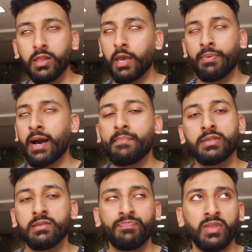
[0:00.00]
they
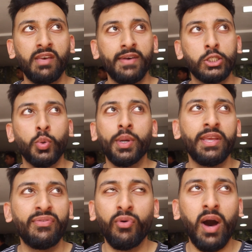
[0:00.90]
perhaps give a
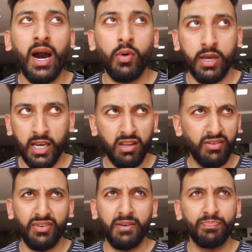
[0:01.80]
24-hour kind of